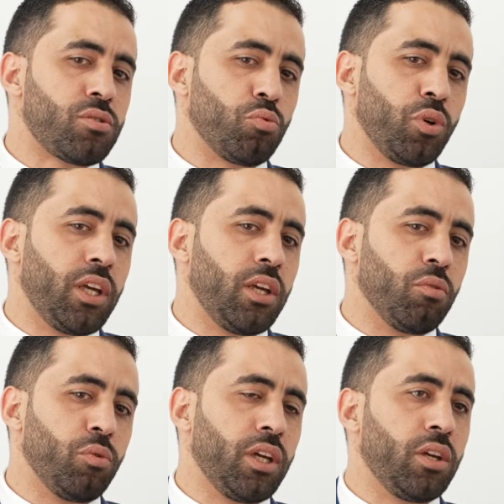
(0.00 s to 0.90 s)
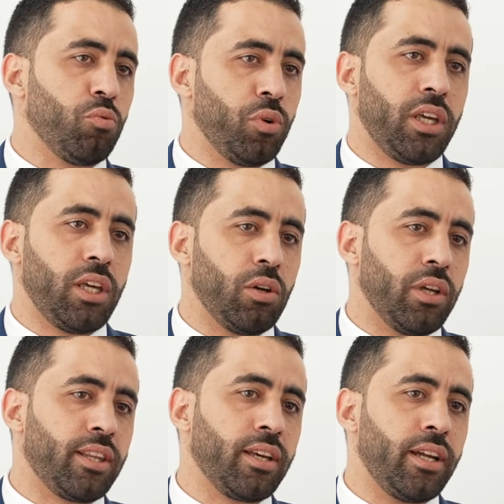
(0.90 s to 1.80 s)
We
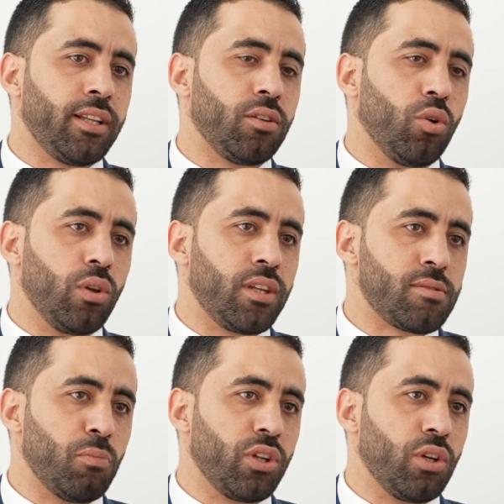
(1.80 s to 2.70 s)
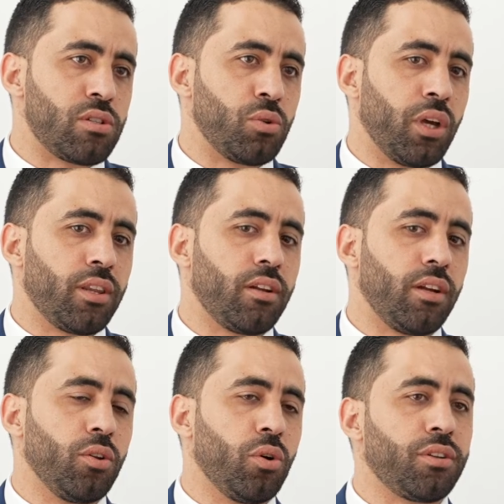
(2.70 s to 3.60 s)
integrated all these modules together
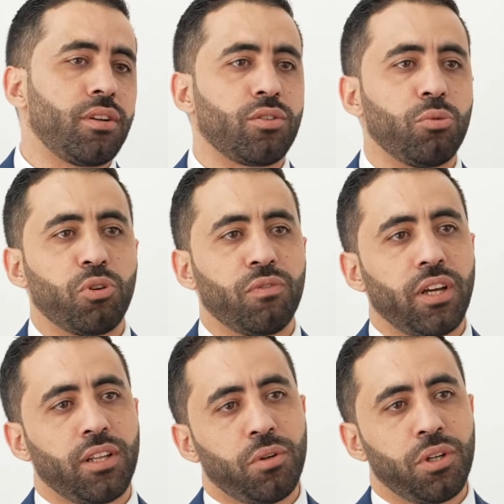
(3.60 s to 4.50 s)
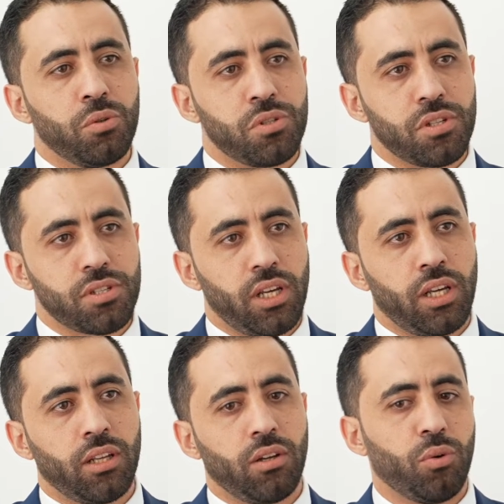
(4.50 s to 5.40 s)
in order to provide our users,
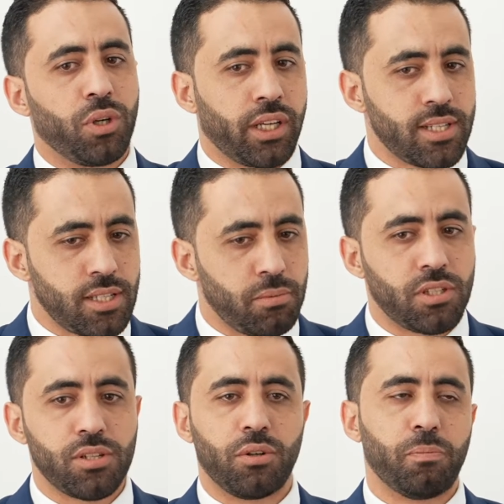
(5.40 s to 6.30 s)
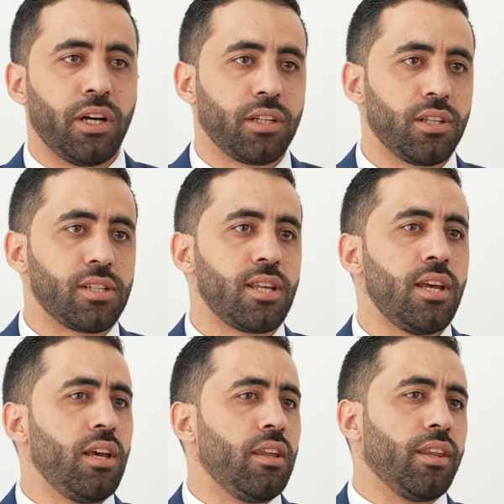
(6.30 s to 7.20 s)
our customers, our partners,
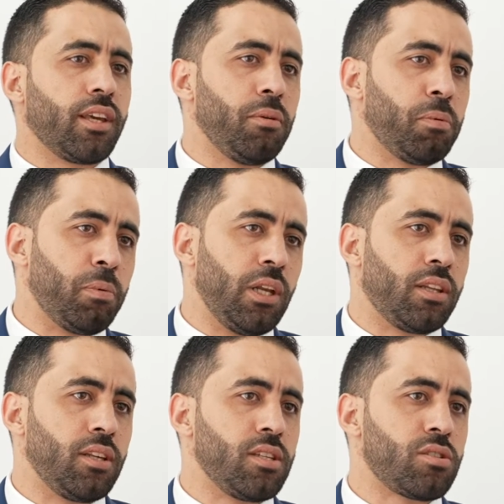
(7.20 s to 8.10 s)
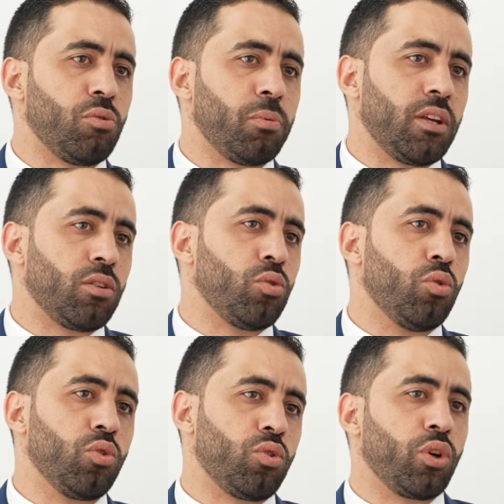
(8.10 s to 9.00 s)
the capabilities
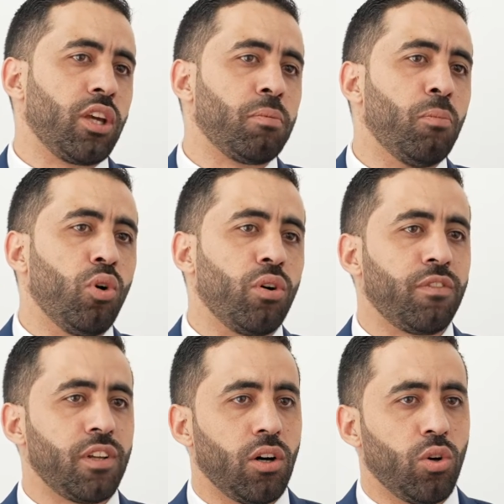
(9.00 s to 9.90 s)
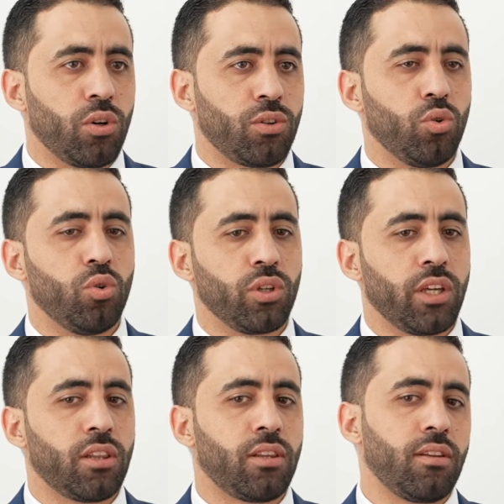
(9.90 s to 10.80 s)
to get more or to
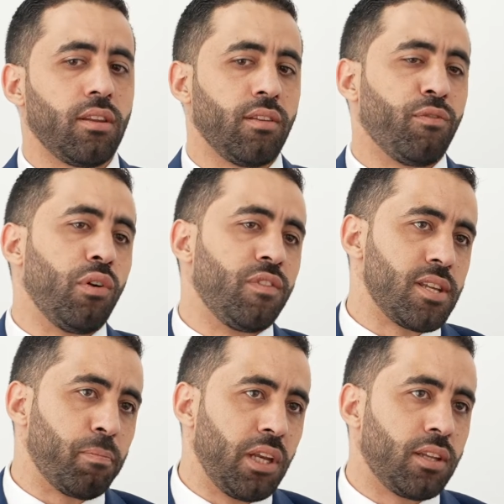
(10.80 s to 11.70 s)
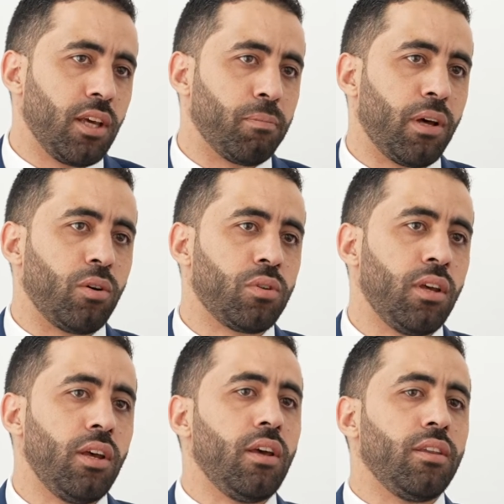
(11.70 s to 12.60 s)
get the full visibility about
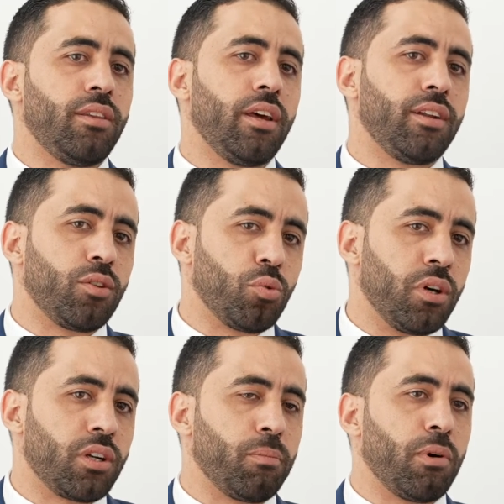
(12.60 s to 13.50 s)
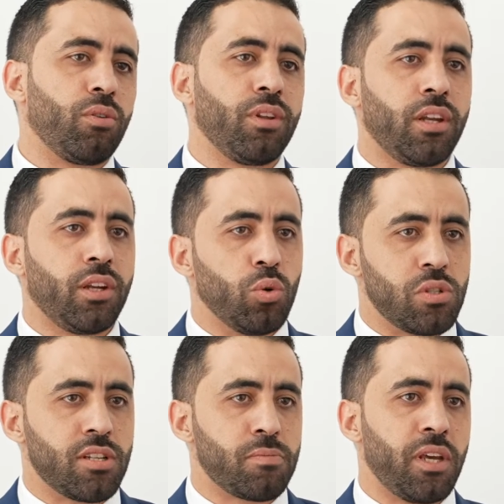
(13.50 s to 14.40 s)
their network, about their
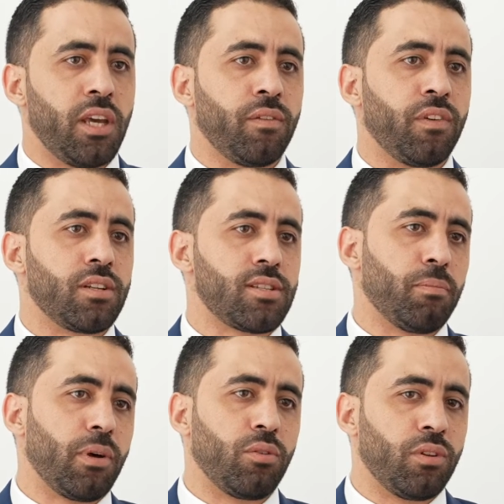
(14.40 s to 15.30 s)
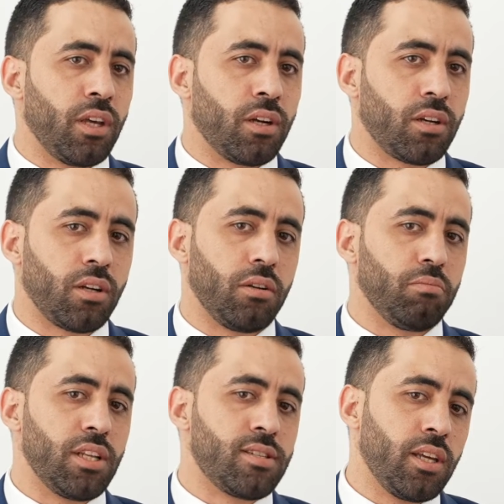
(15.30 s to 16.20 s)
users' behaviors, about their,
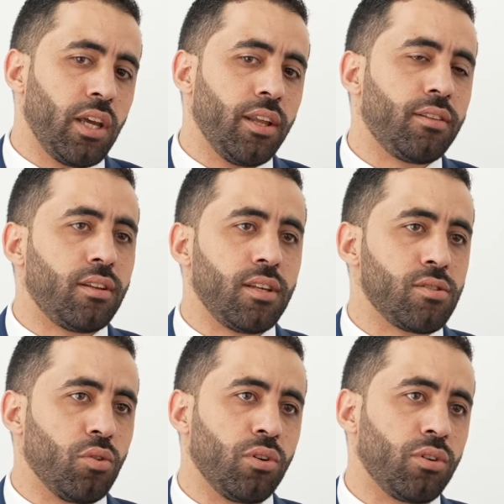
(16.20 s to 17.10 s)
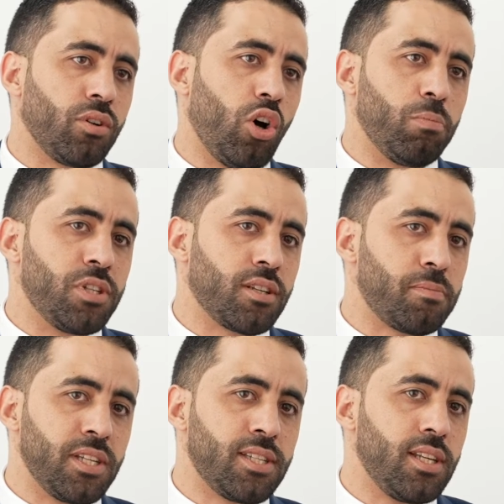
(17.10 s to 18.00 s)
let's say, entities or objects,
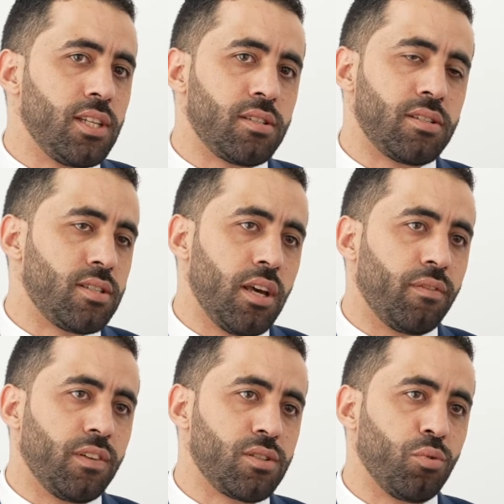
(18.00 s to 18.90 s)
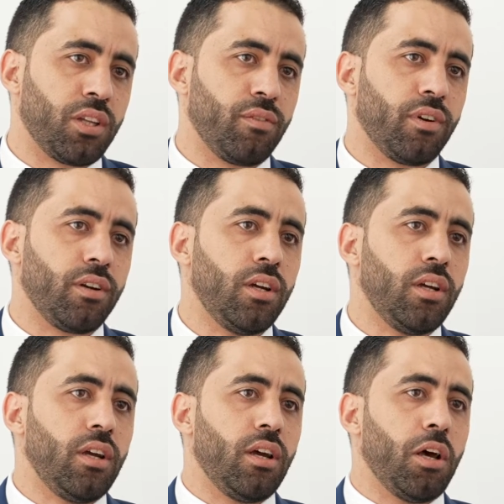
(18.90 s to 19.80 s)
PCs, servers, whatever
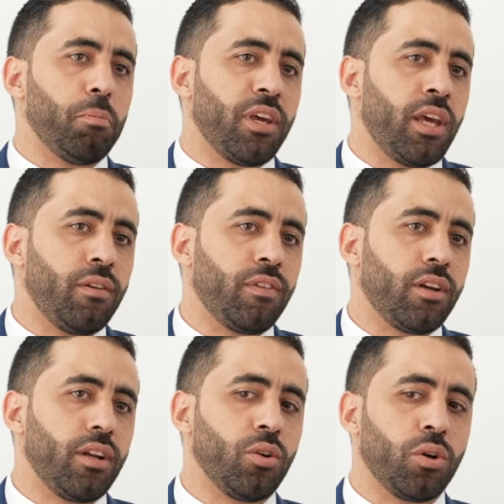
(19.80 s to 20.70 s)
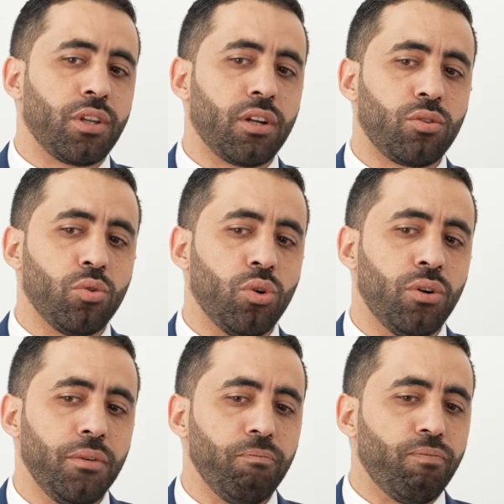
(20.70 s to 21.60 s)
behavior, in order to
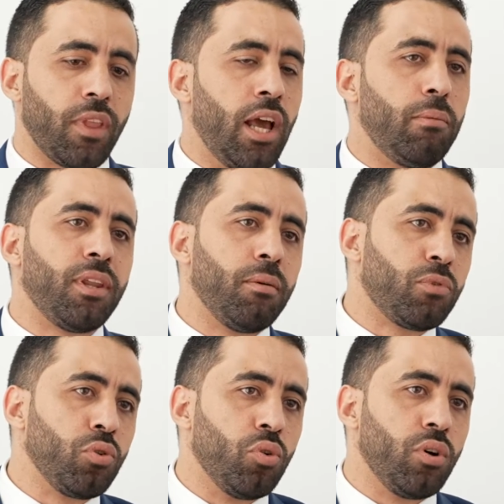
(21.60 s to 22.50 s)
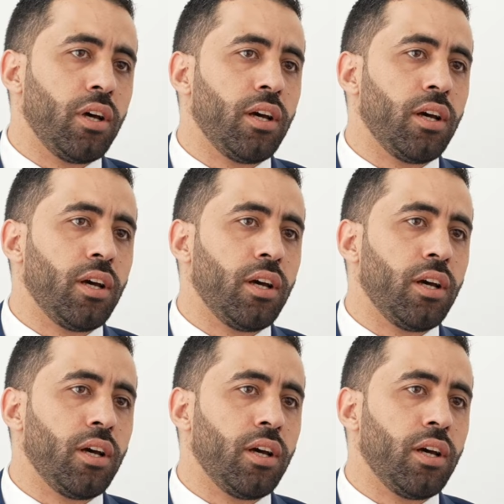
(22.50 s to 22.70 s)
help them to